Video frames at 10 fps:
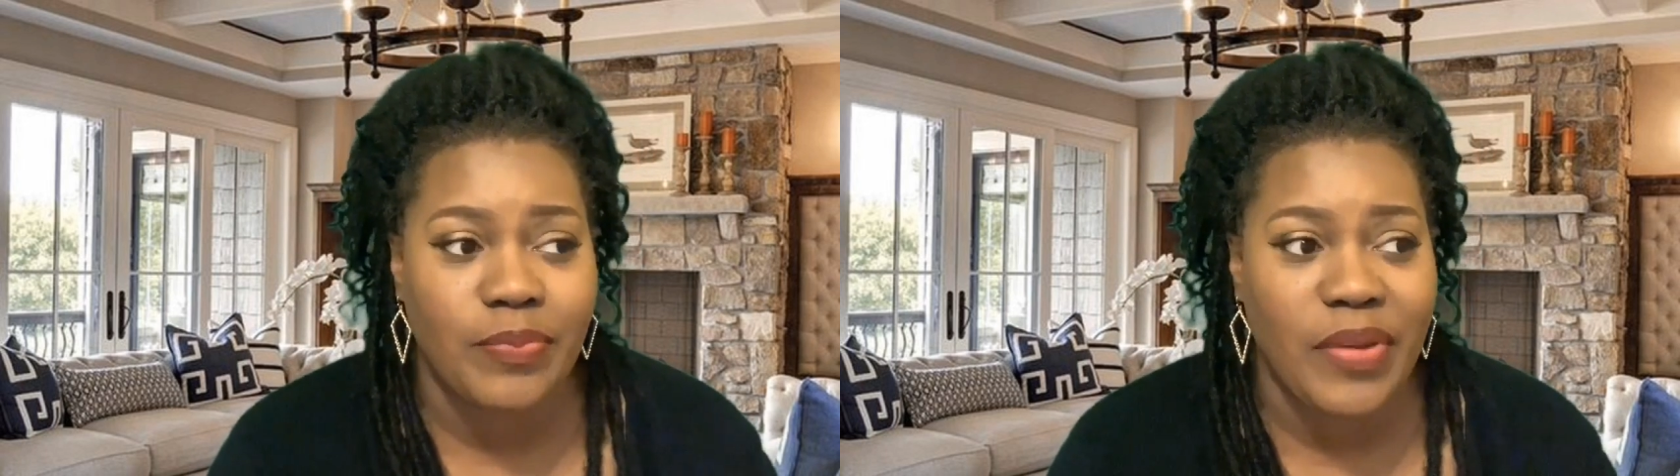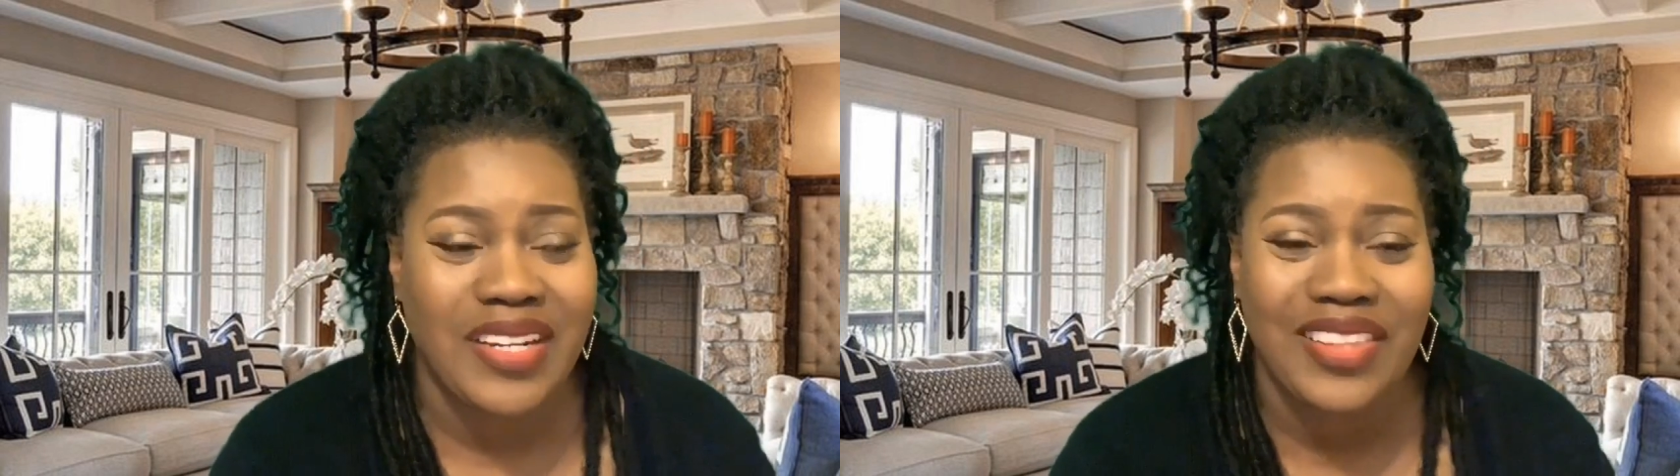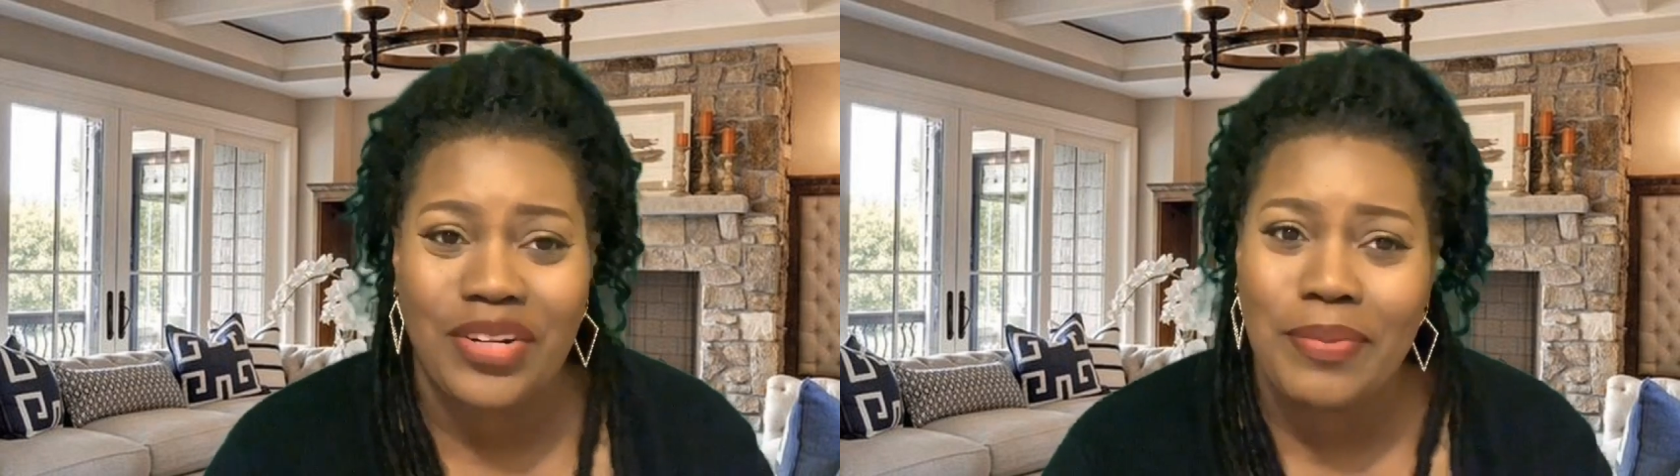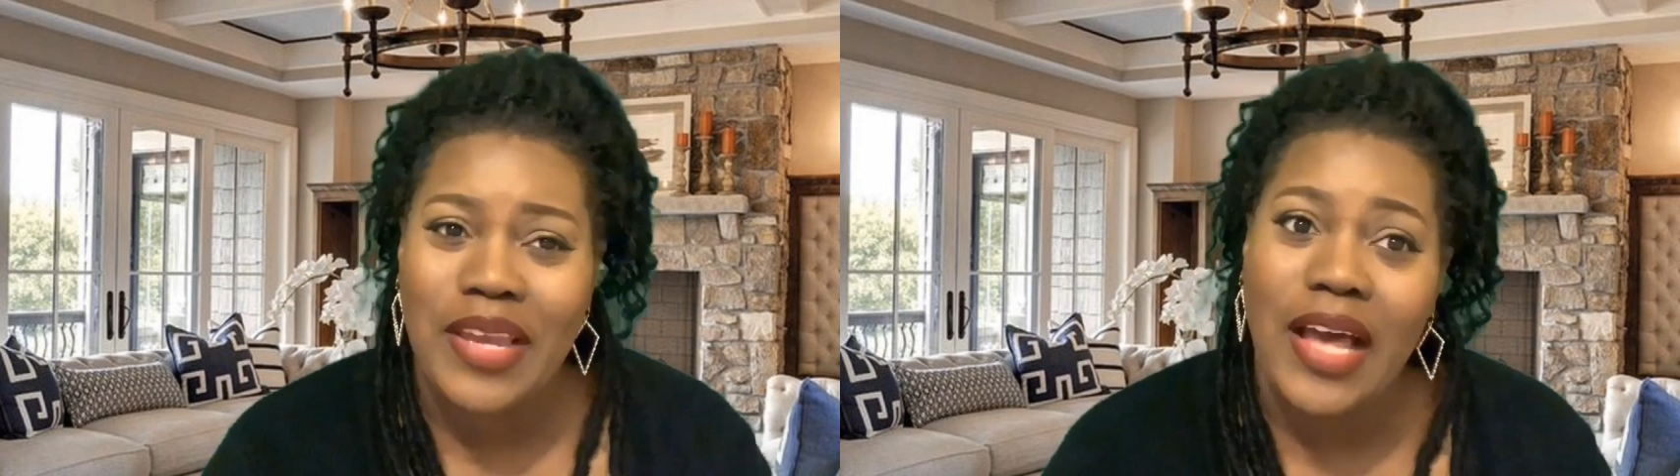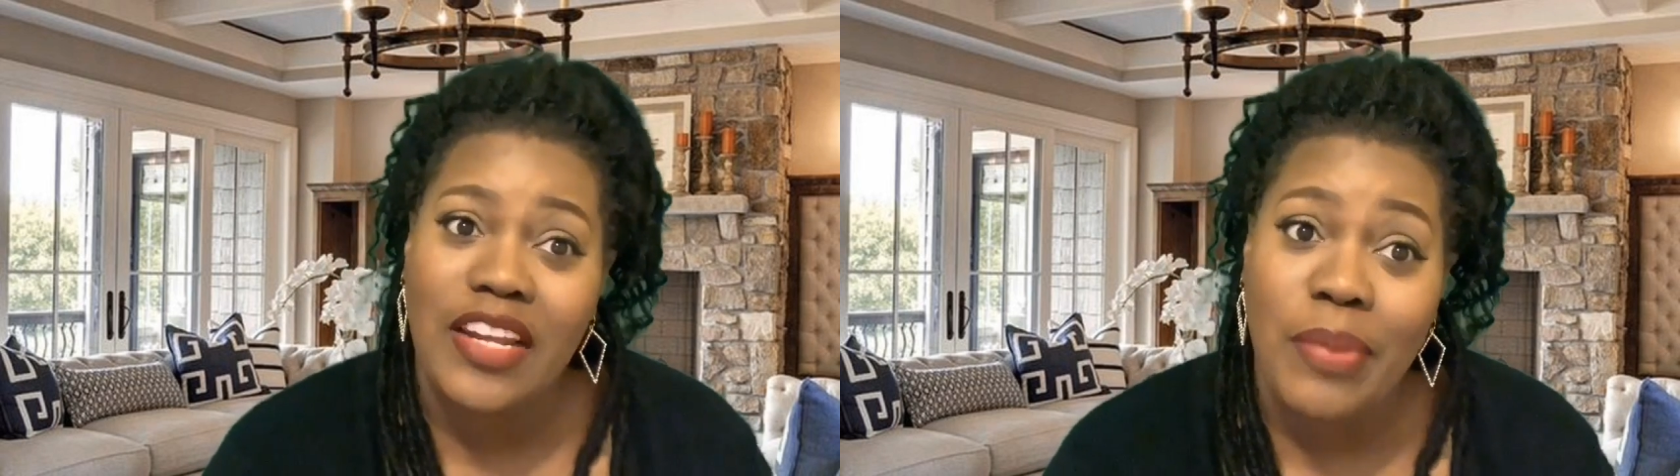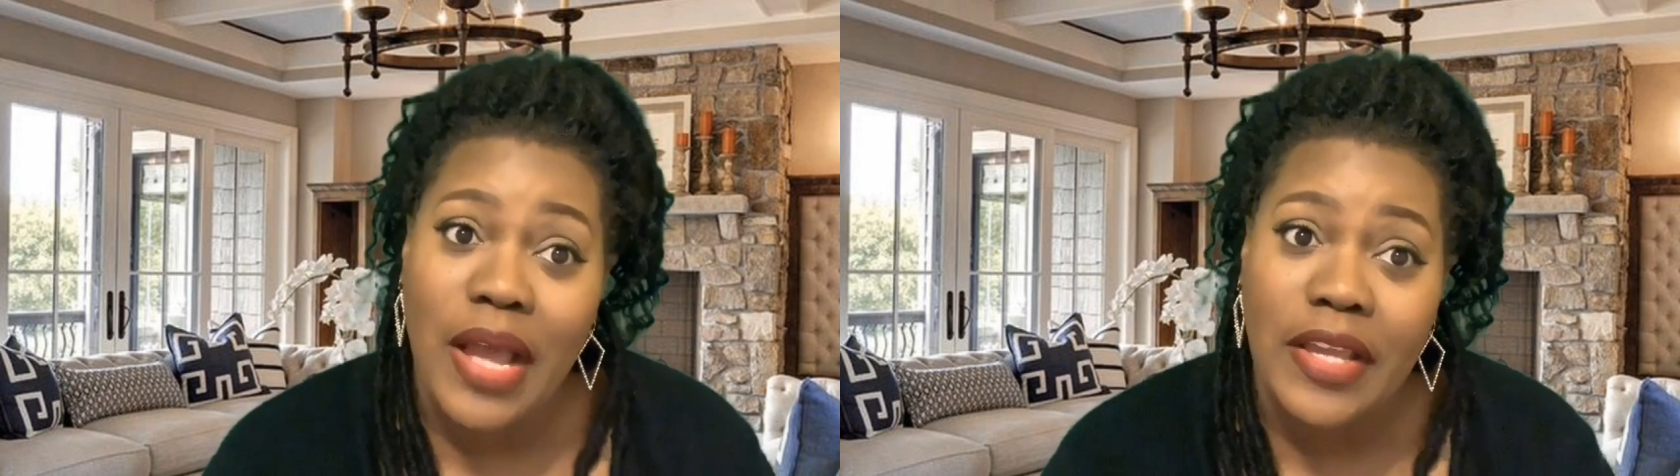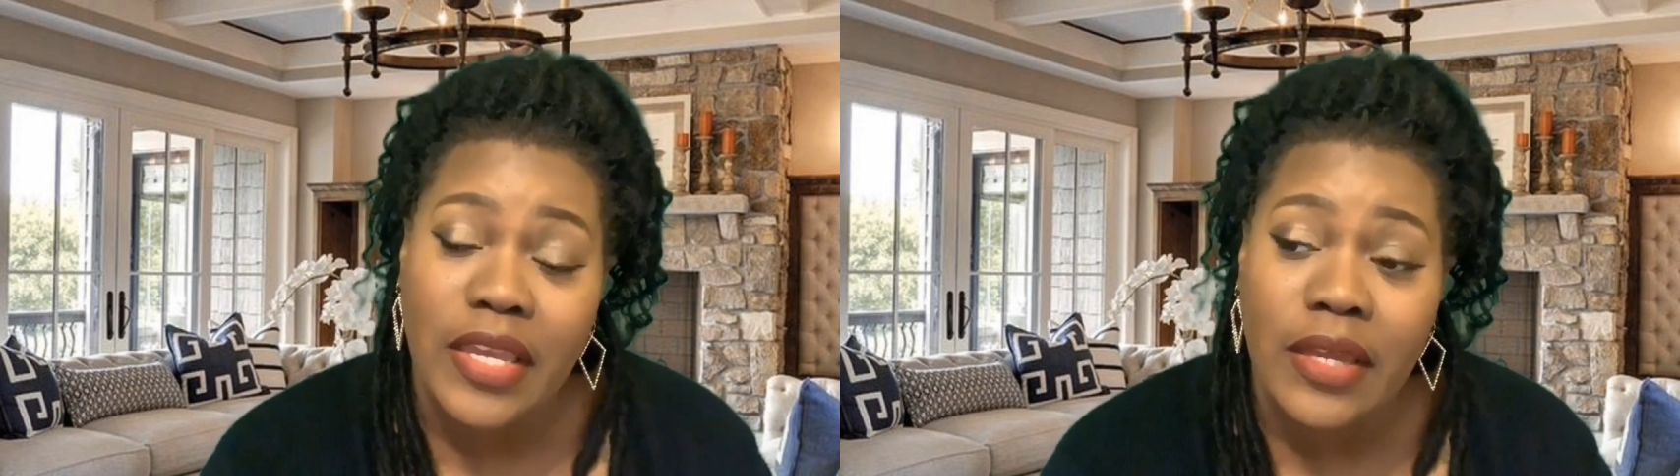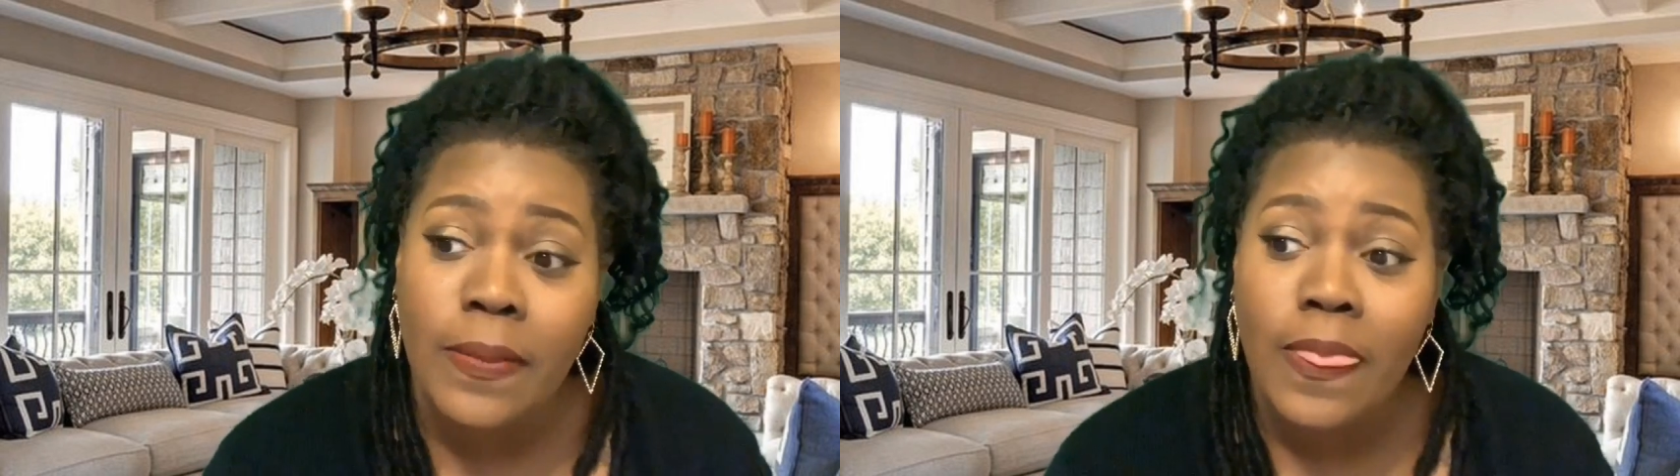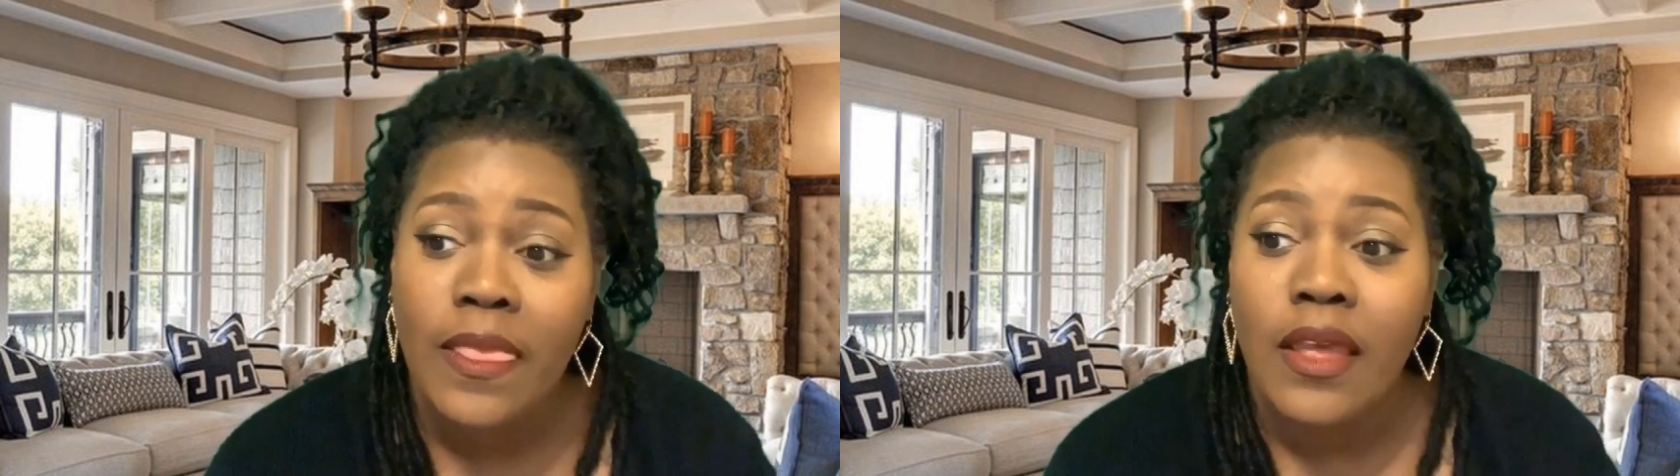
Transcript: spend a little bit out of pocket.